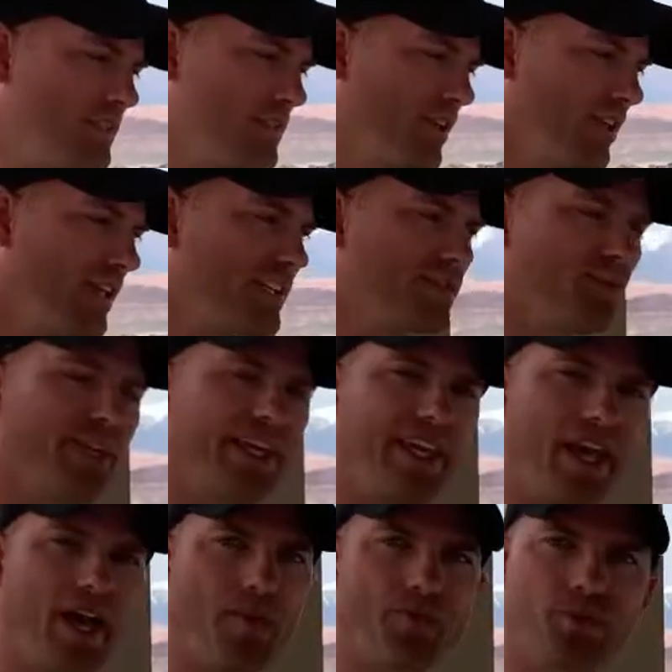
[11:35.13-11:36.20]
So let's
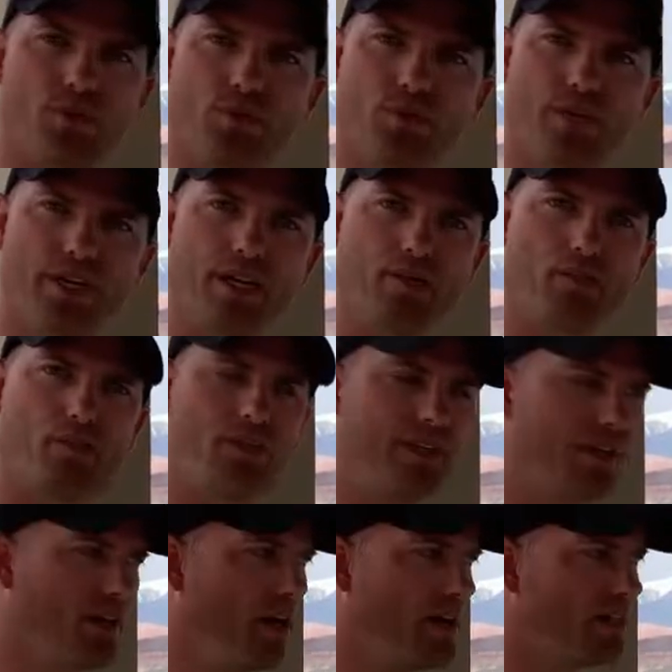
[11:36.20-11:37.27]
recap real quick. We
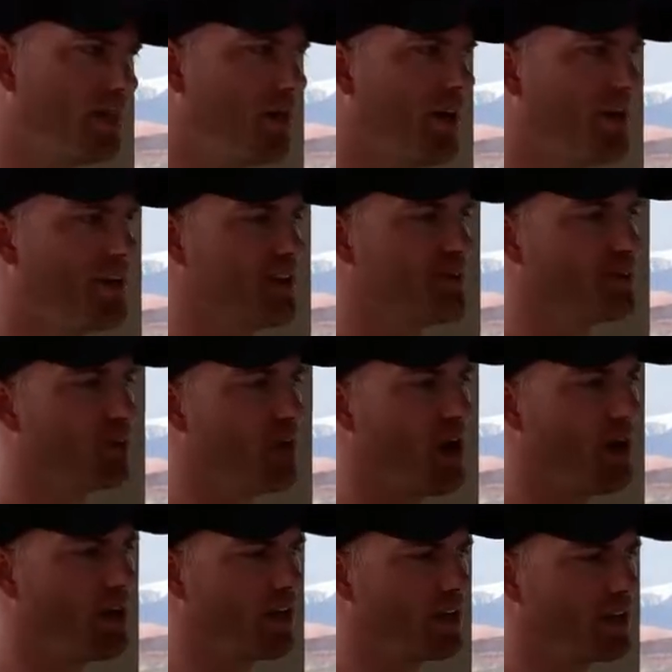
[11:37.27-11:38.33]
talked about this
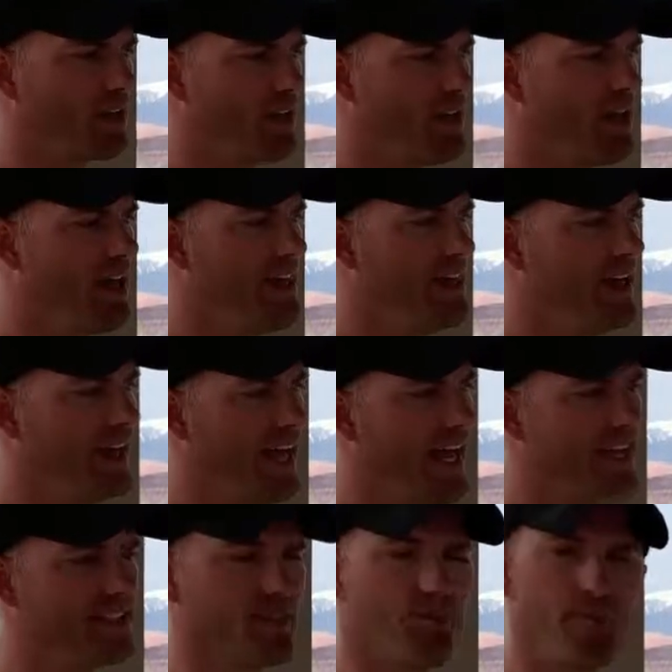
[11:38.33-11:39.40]
product and that it
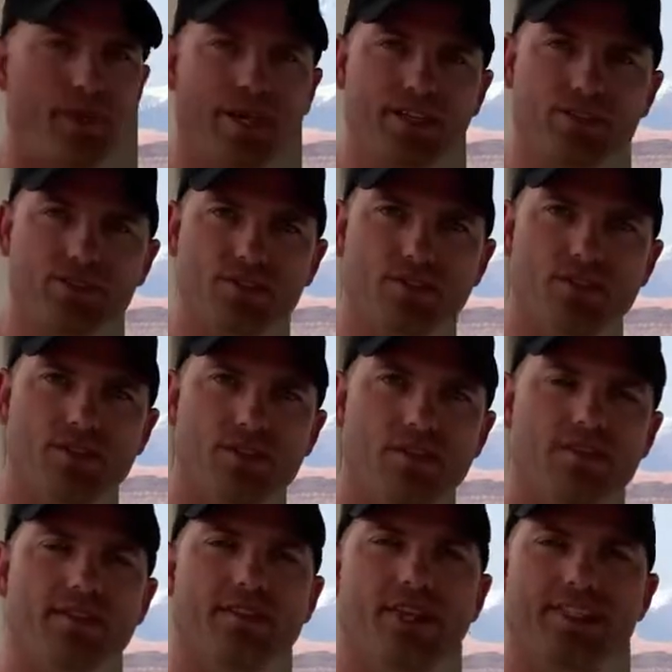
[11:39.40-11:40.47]
has a pixel
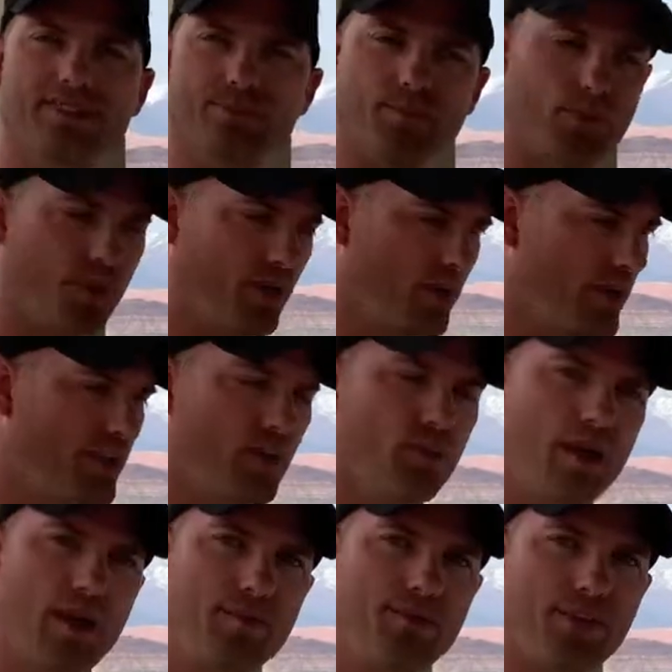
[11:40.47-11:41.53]
that's put on your
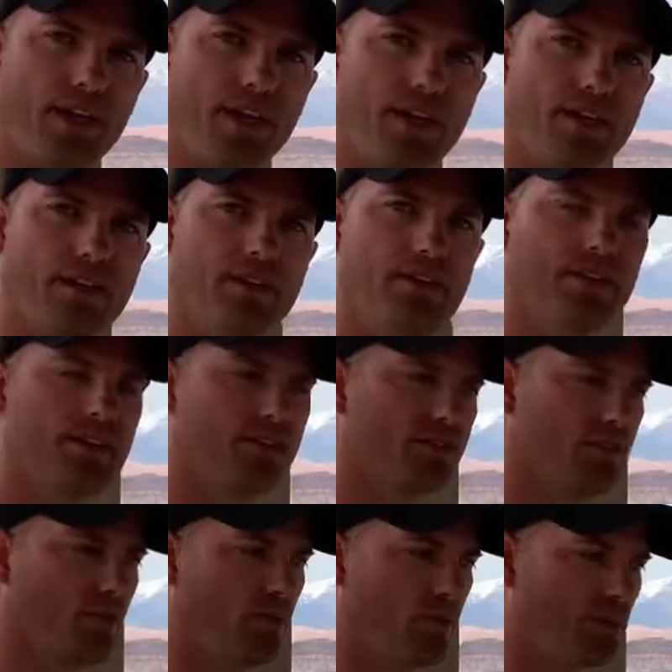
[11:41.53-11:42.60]
website.
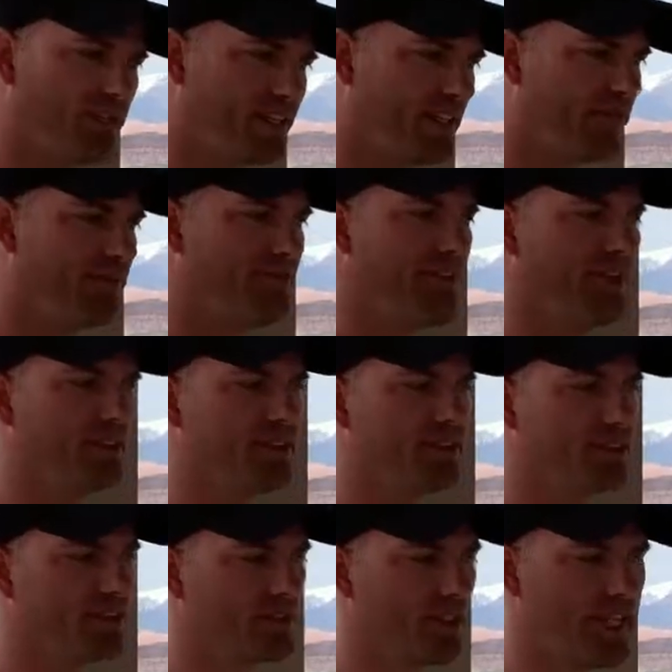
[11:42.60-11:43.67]
So when we send
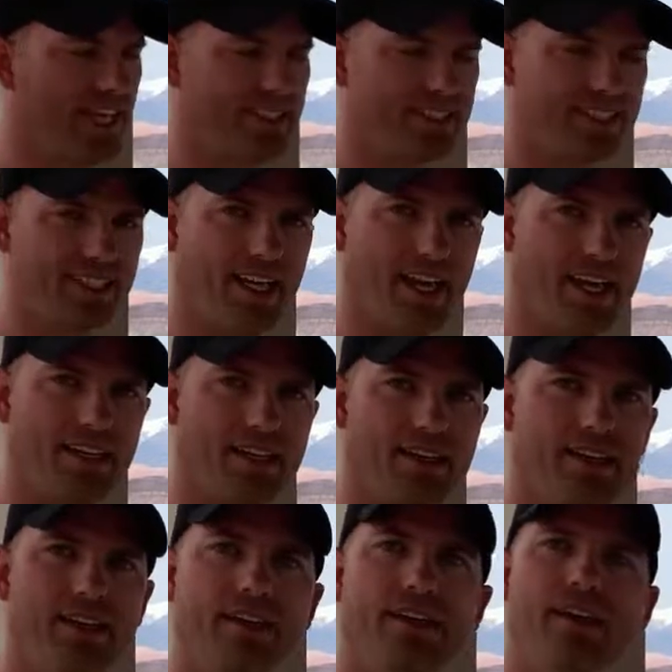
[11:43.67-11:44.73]
visitors to that site,
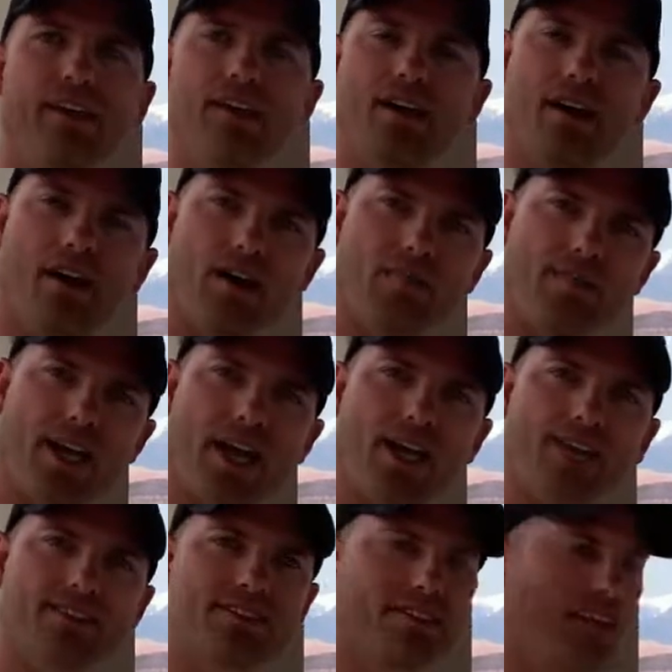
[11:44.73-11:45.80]
it
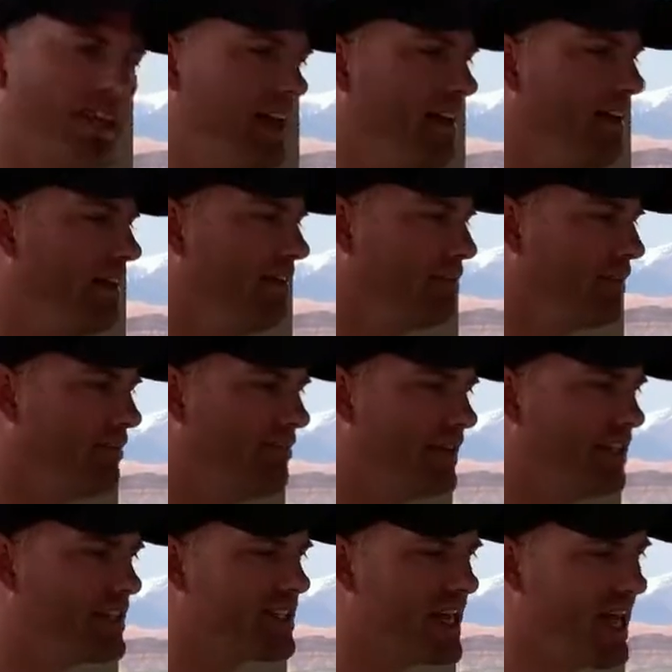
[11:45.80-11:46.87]
unmasks and
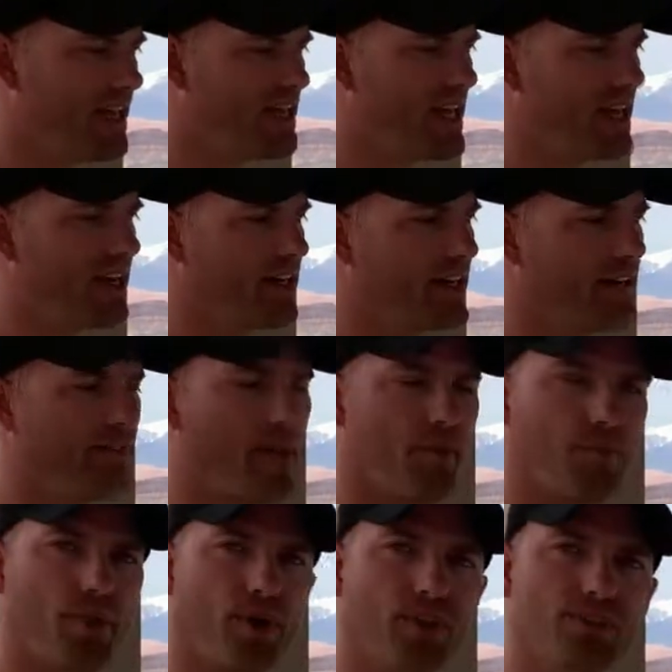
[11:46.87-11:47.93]
reveals the identity of
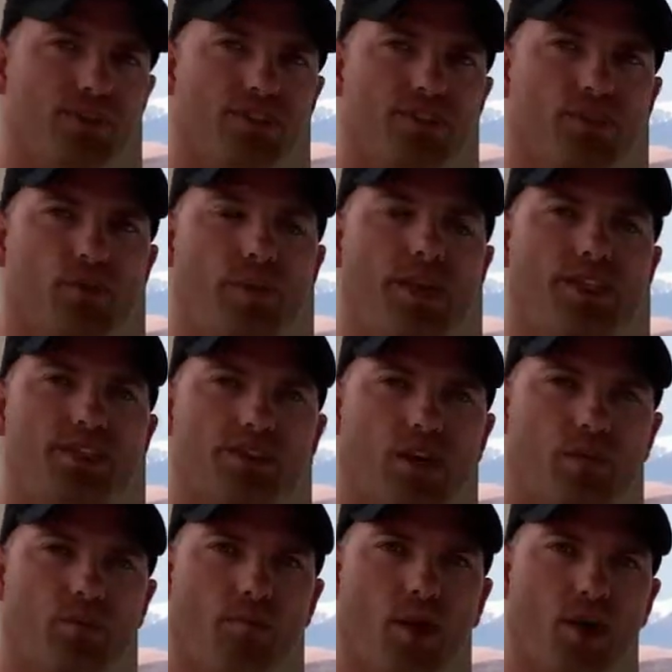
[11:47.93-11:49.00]
that person so we can
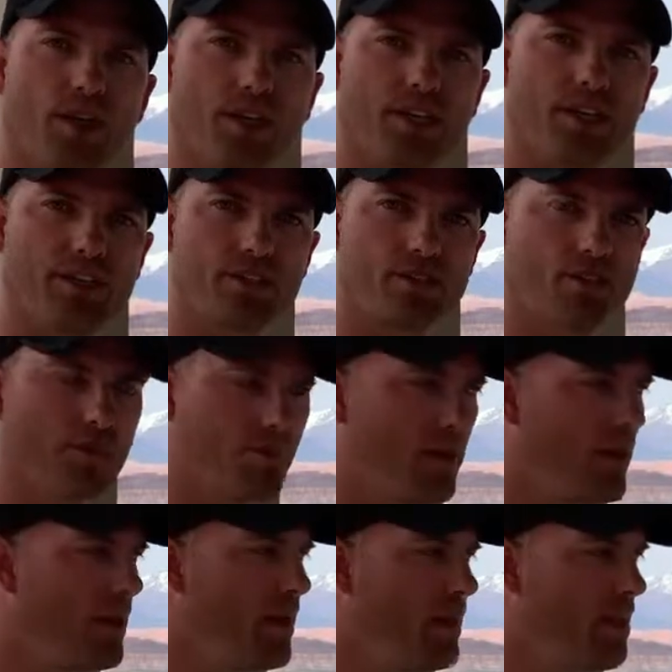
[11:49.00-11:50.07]
start marketing to them.
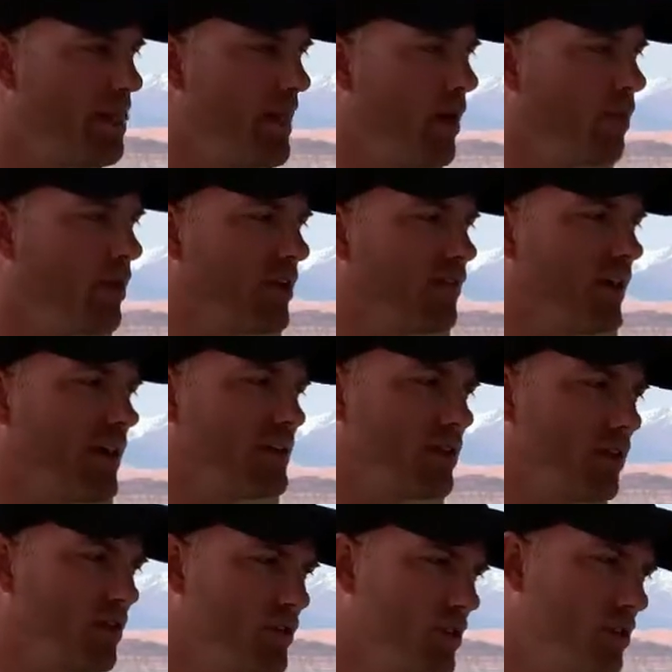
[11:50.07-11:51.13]
Now, what if I
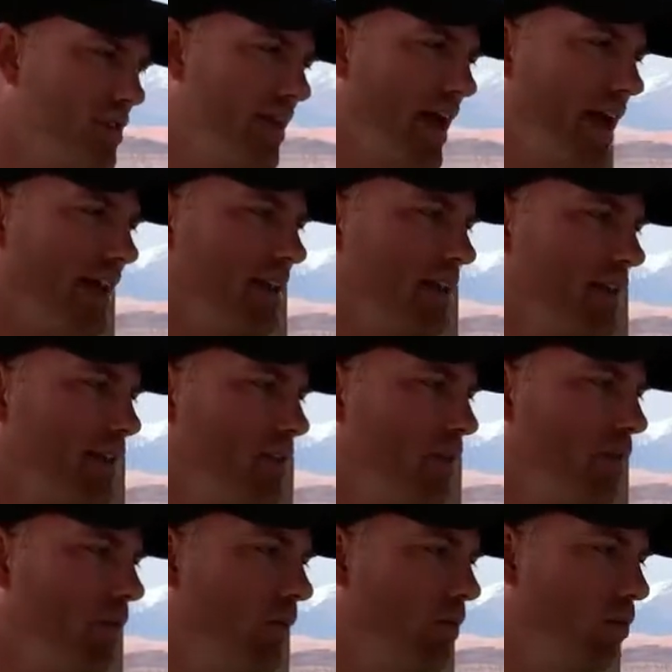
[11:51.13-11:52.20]
told you that
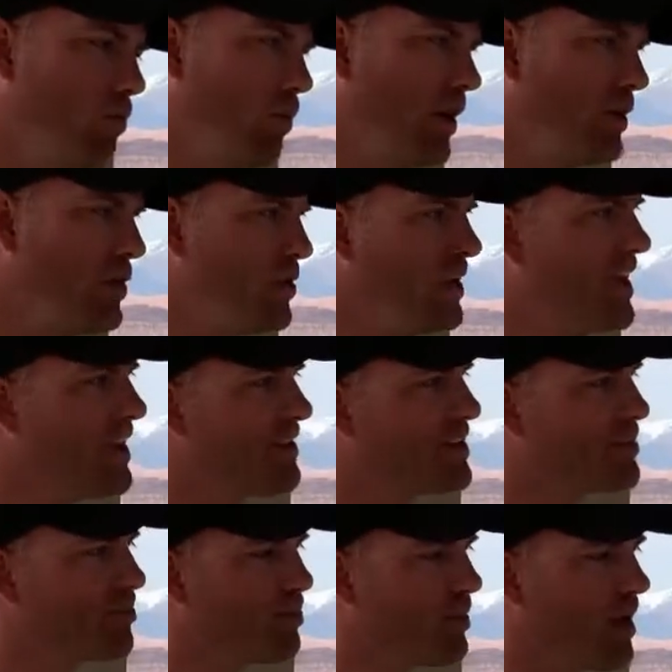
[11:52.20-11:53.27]
when you get
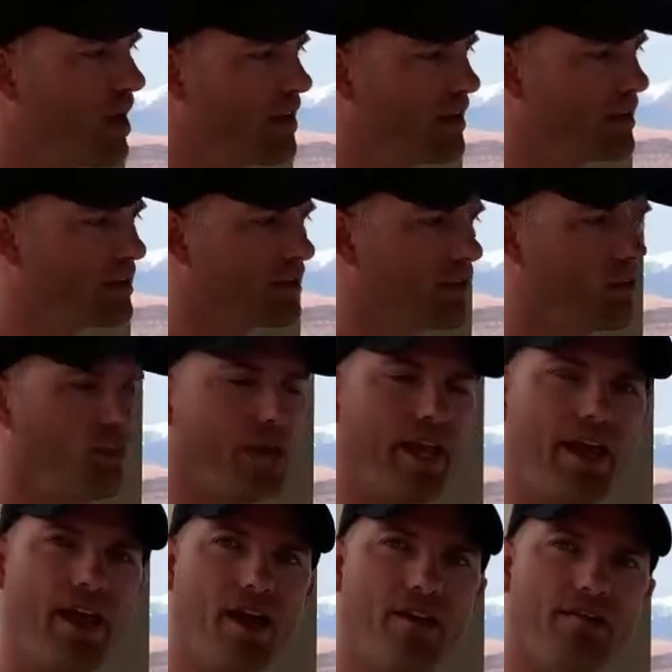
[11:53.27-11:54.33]
this product, we
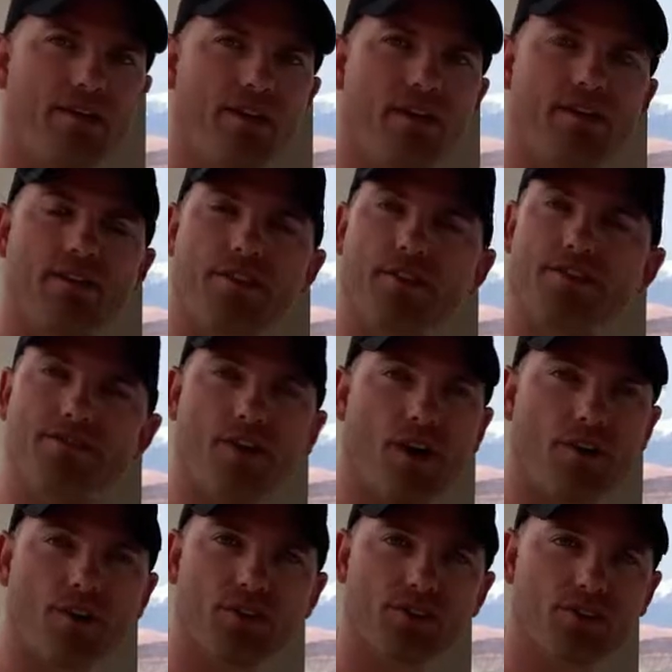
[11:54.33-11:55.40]
have the
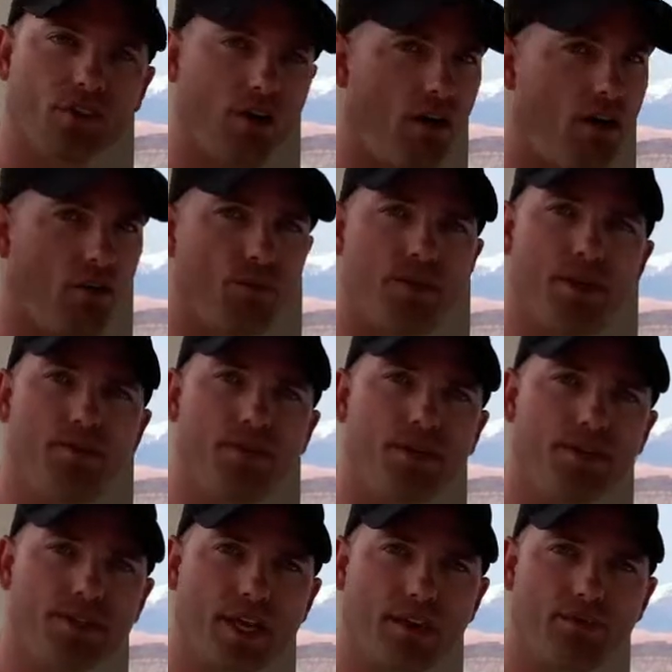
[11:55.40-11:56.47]
funnels already
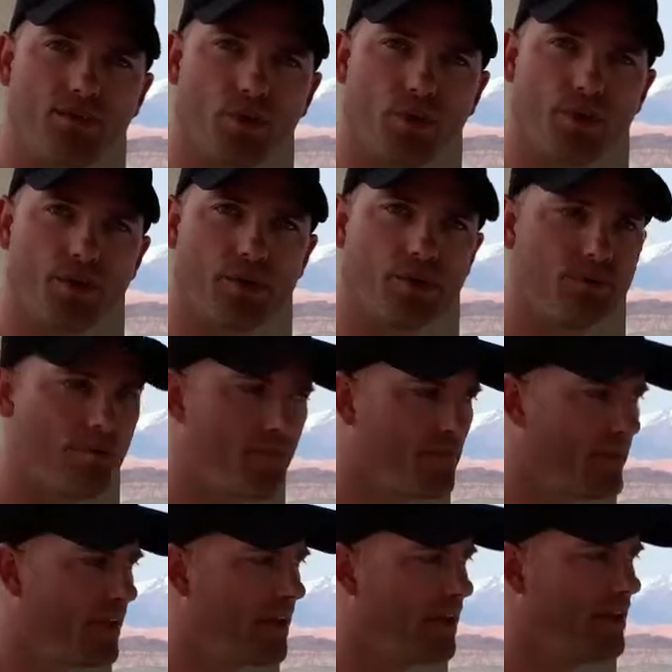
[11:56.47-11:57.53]
built out for you
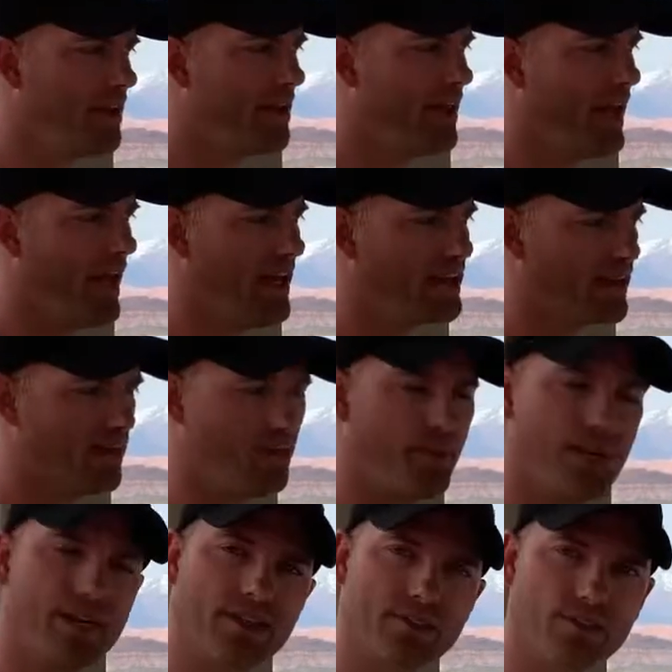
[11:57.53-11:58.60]
that has a
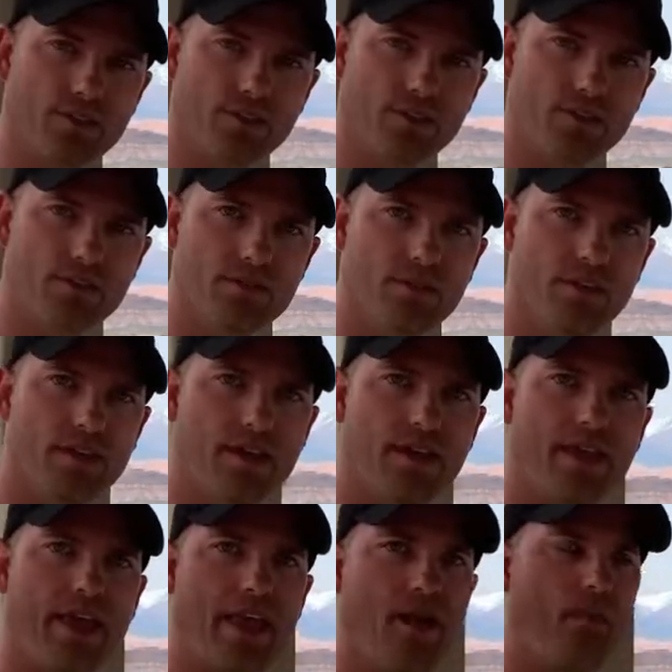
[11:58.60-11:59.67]
pixel,
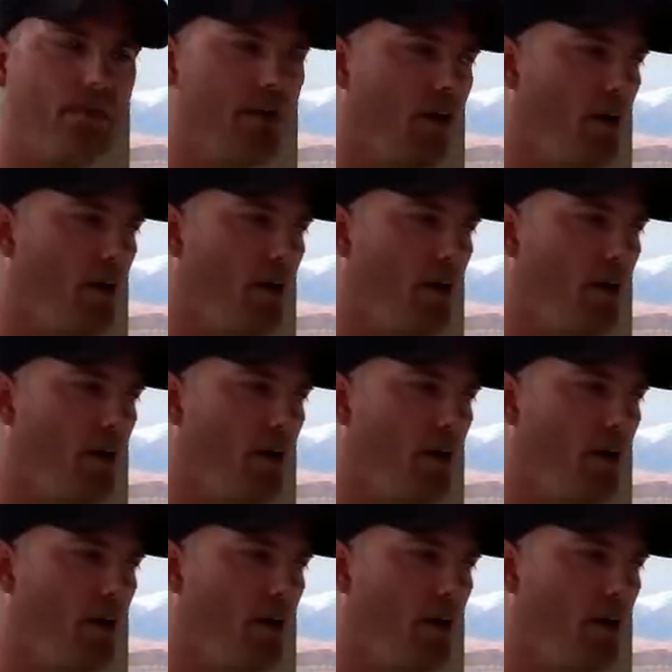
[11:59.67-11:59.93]
and we